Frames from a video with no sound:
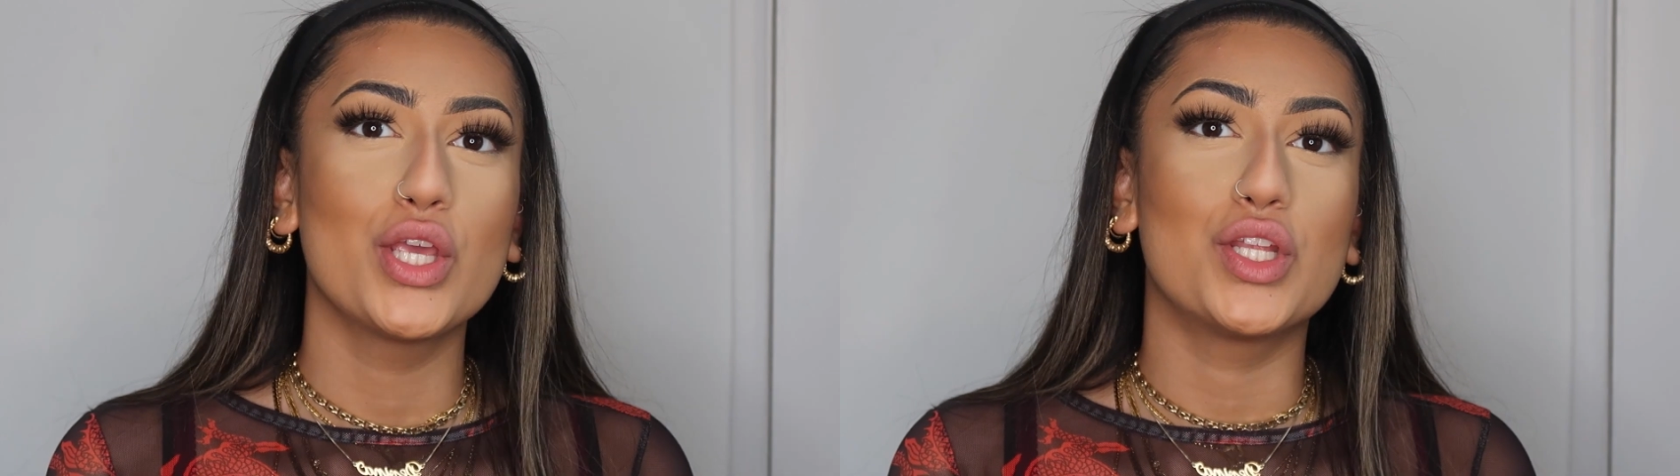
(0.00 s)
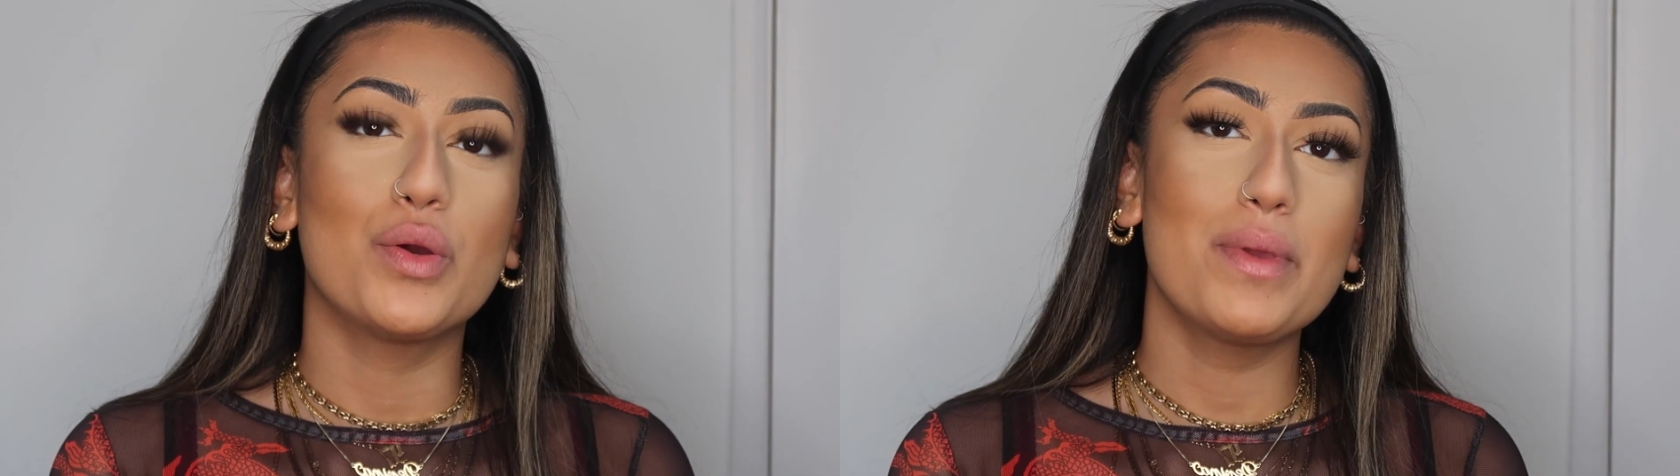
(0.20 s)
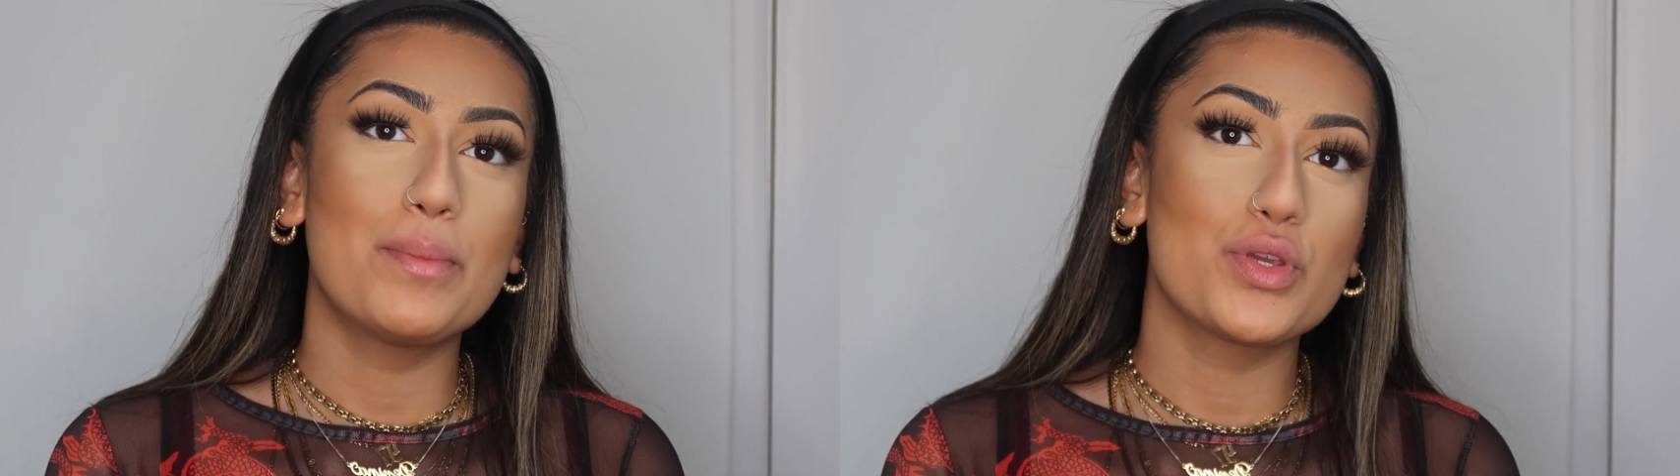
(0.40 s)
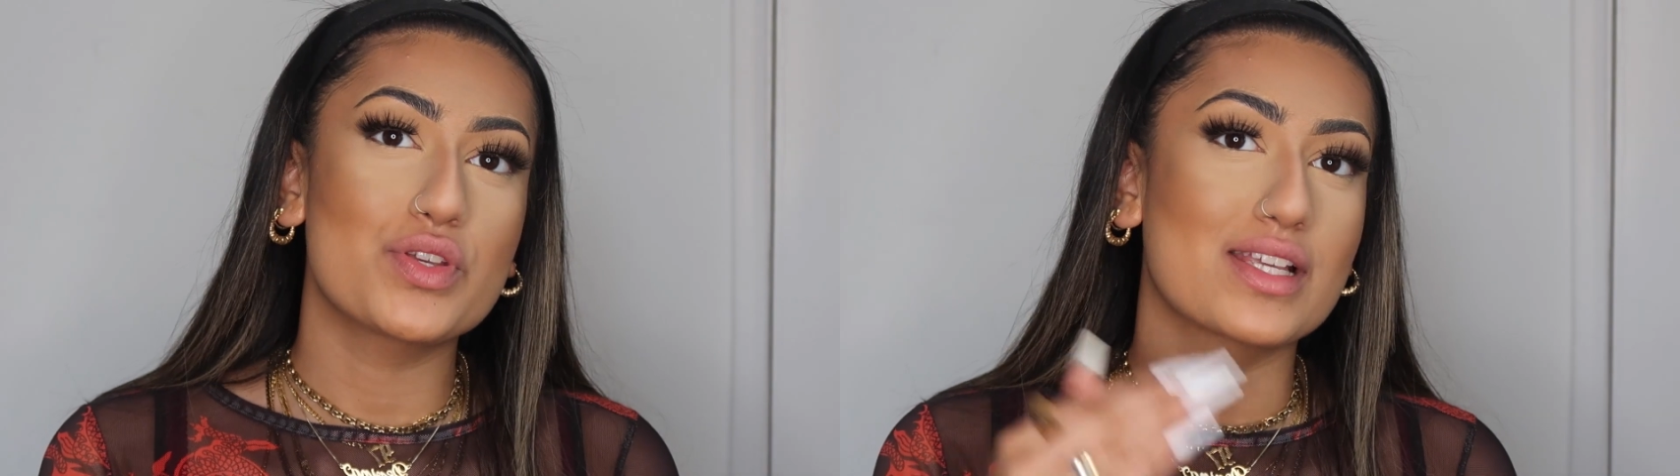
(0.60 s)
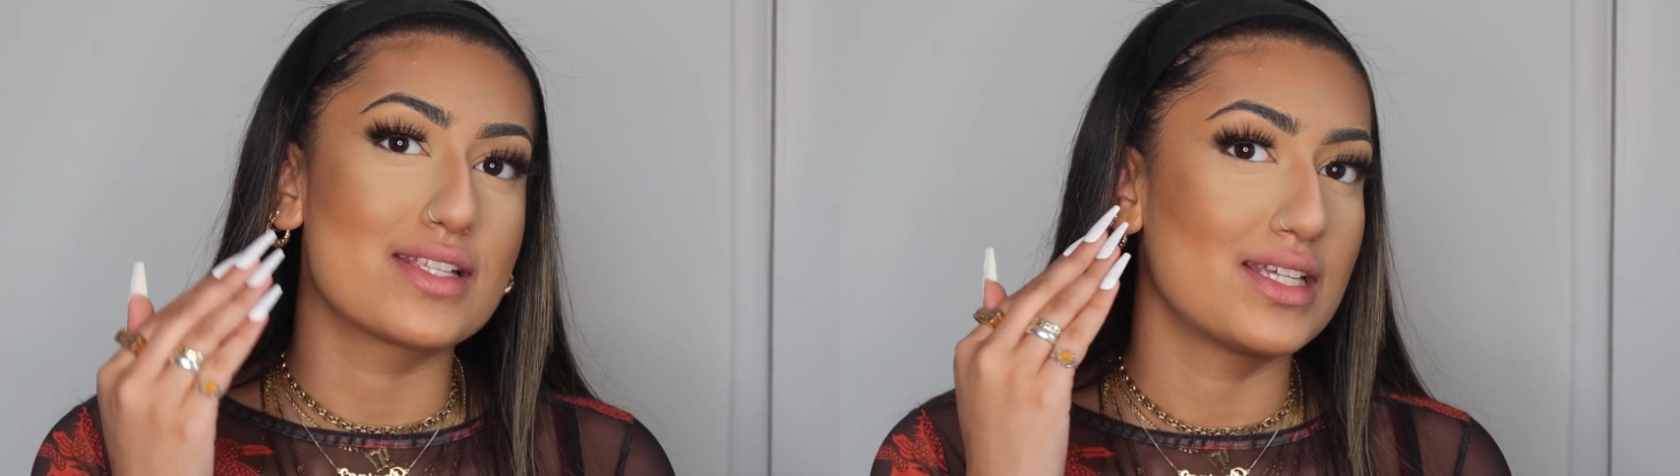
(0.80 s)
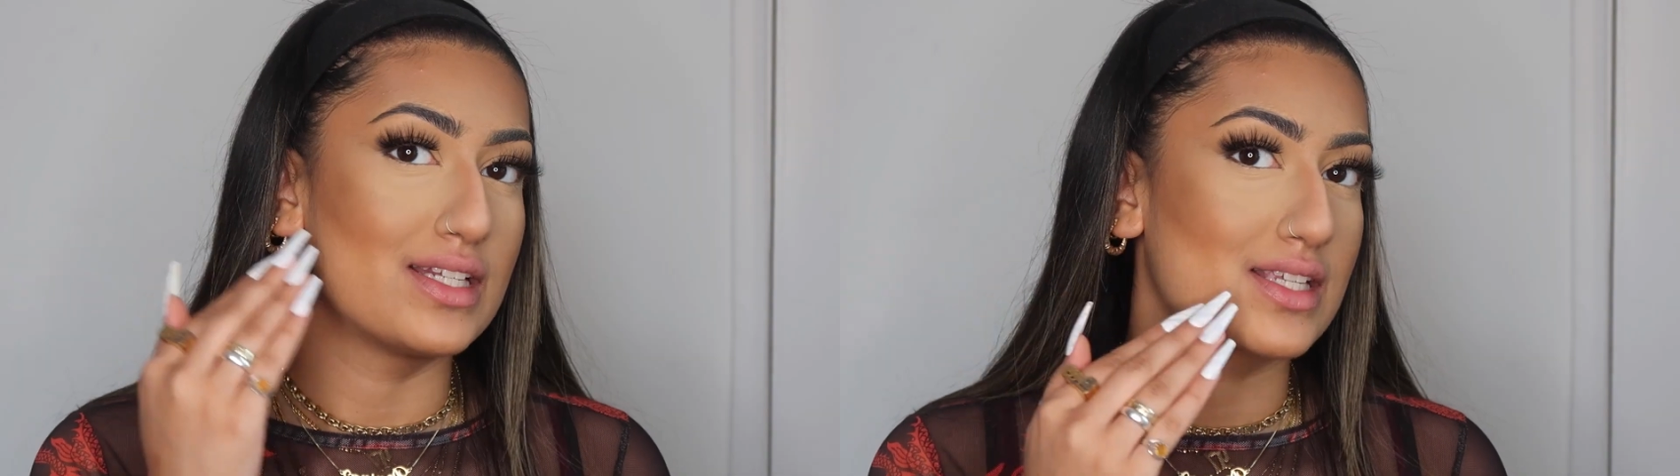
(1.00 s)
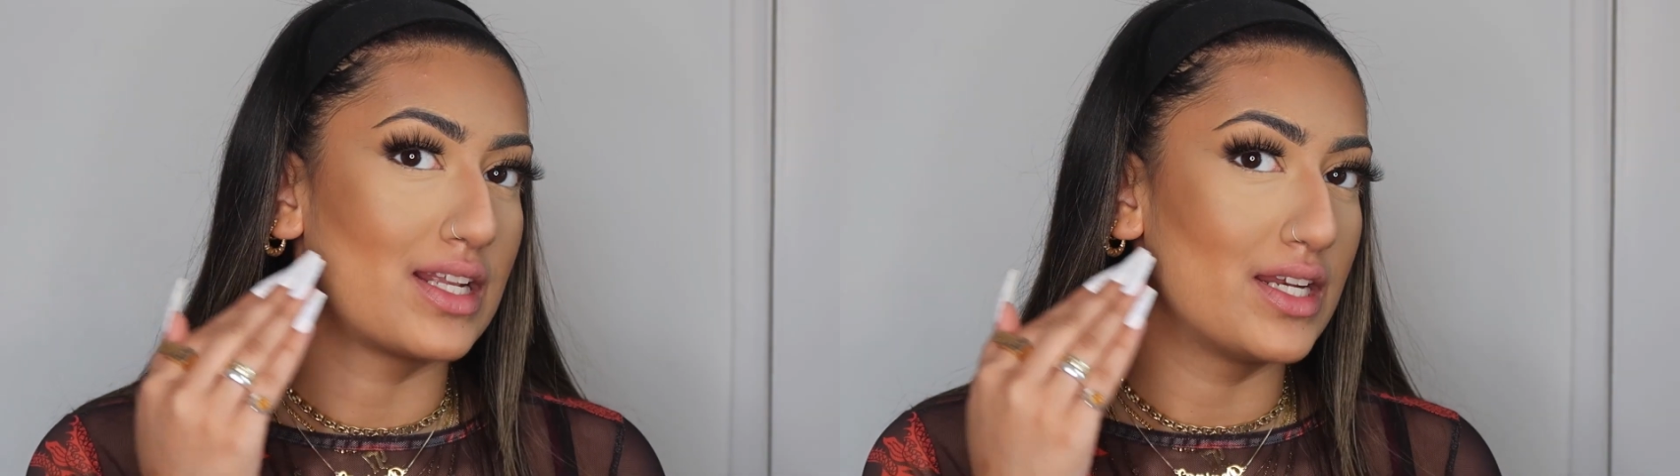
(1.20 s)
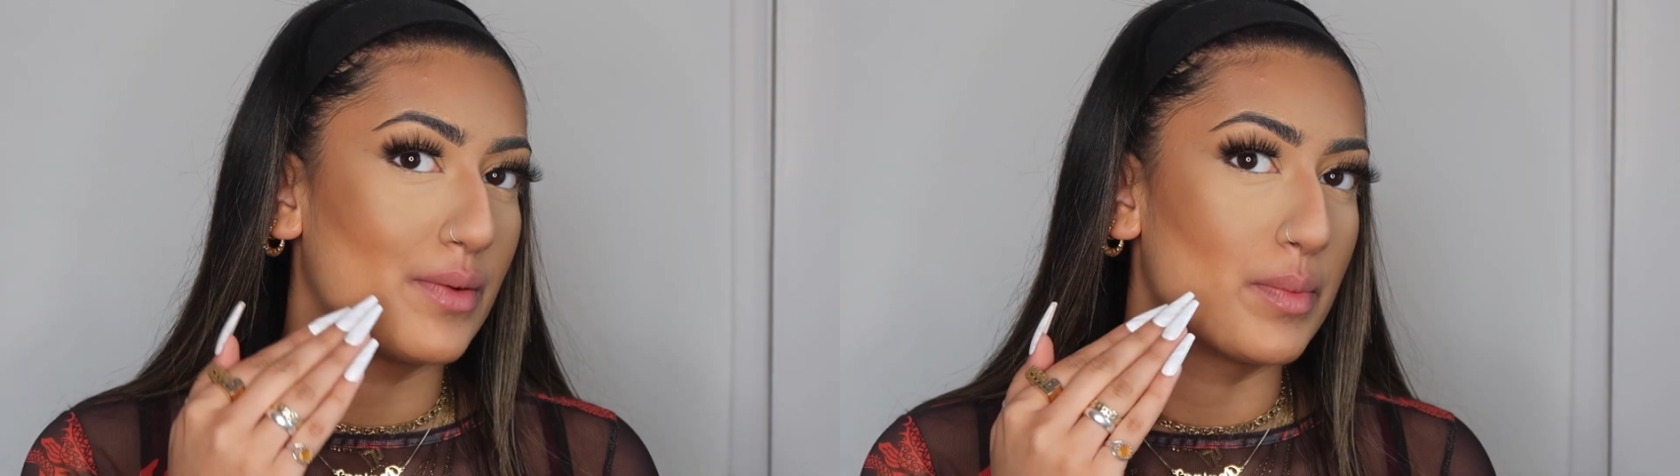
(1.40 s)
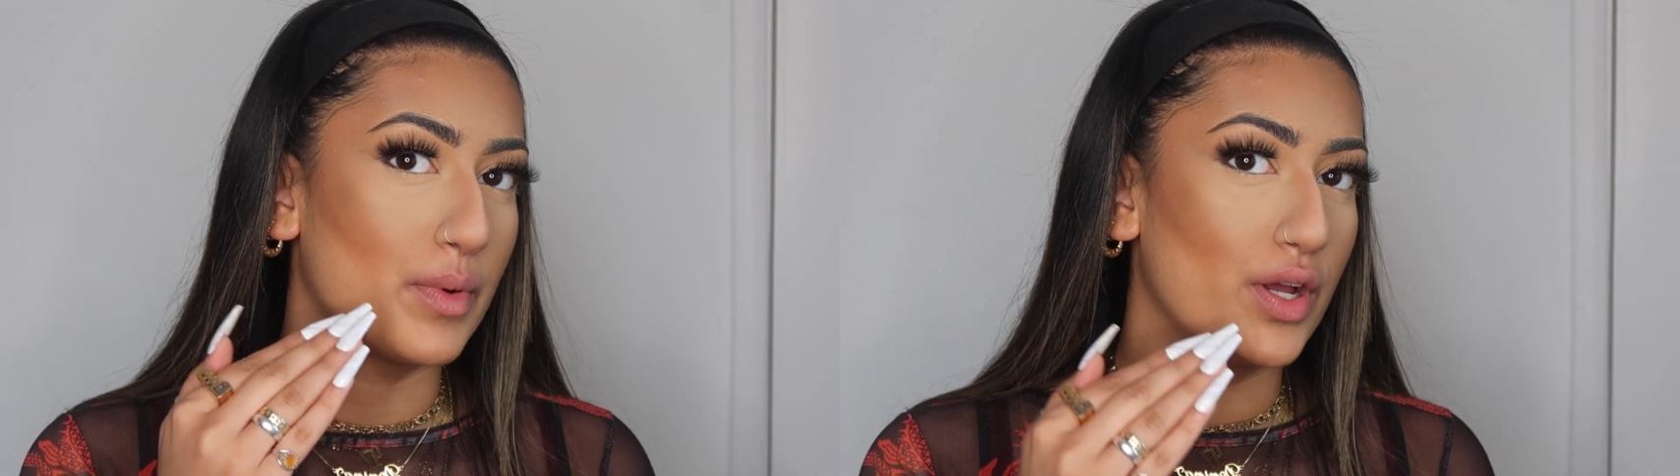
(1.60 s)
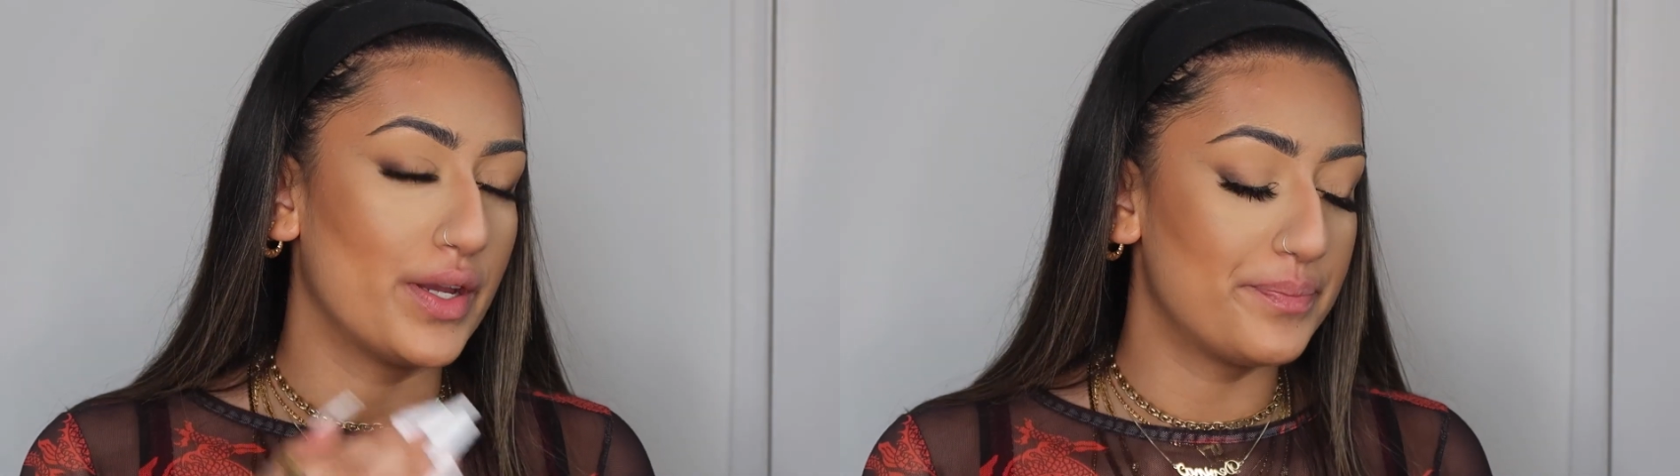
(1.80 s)
You know when people use concealer to clean up the
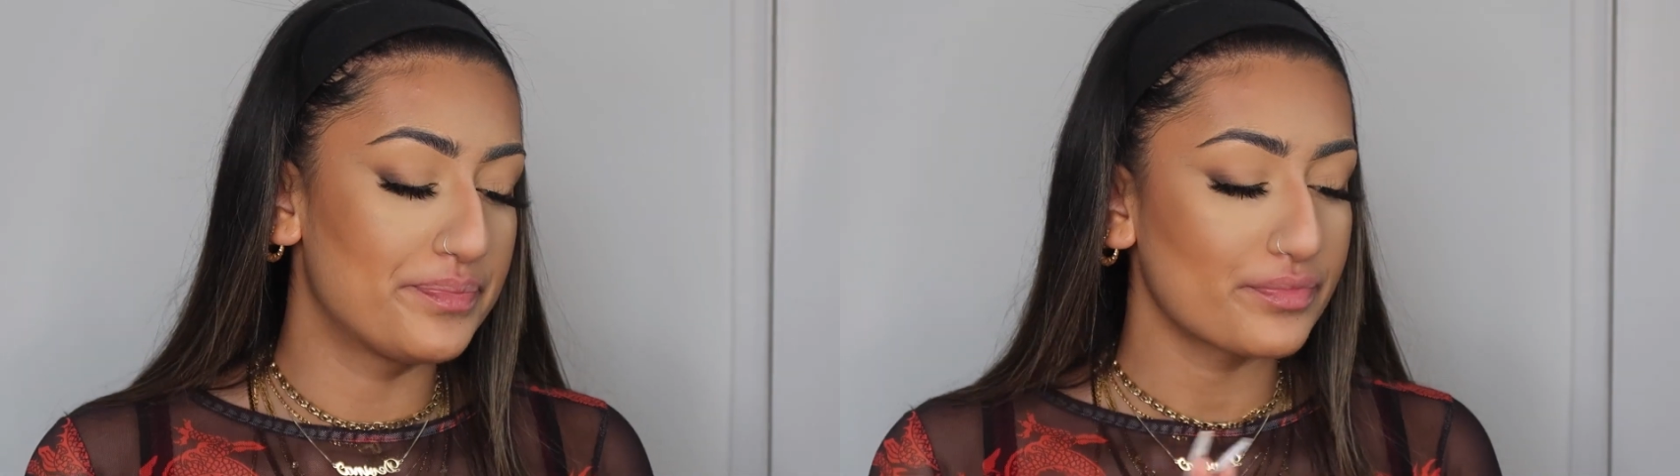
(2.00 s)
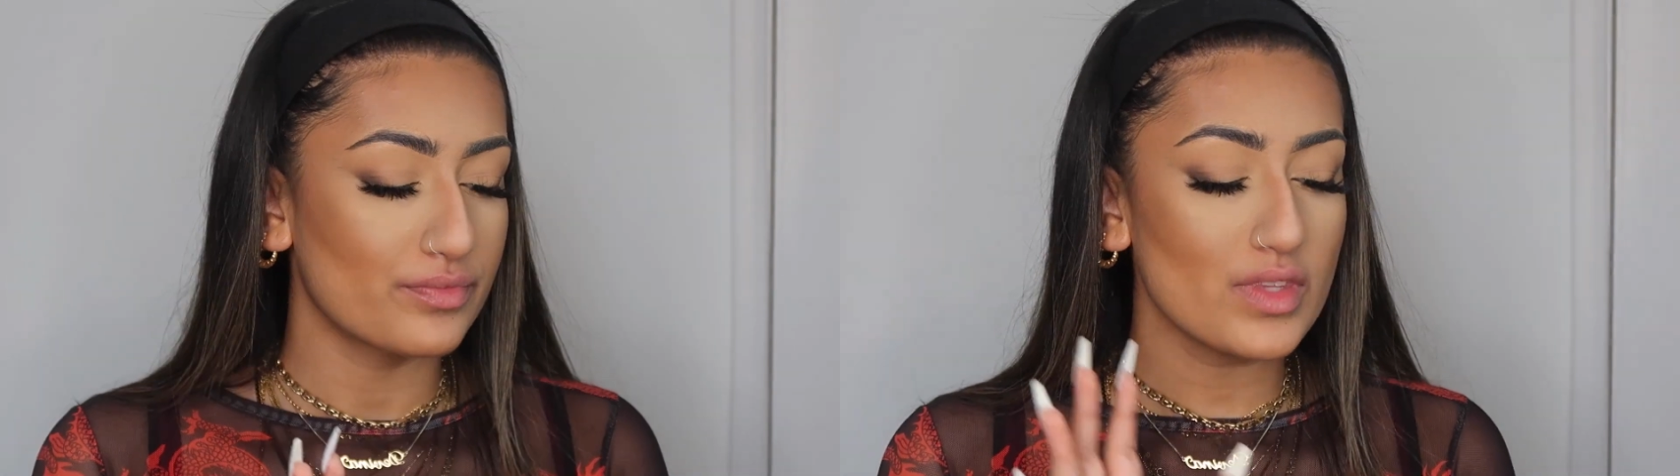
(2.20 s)
bottom,